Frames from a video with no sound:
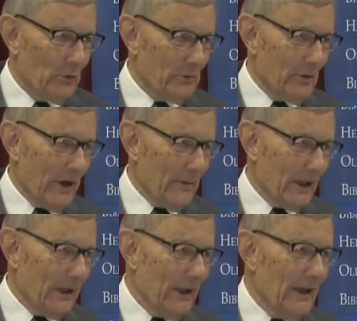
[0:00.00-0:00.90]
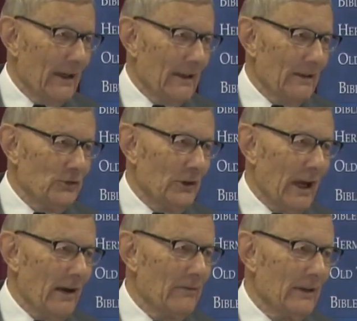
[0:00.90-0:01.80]
programming. They
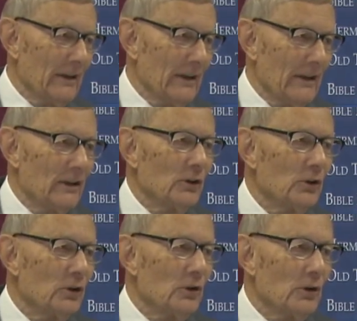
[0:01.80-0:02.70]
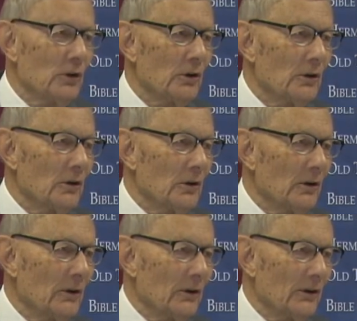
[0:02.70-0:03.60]
should have evening
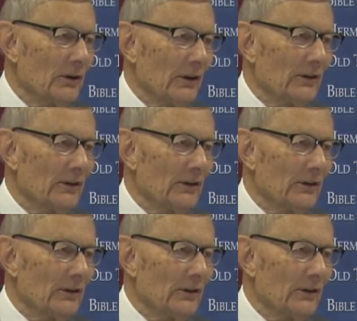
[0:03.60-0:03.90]
bad news.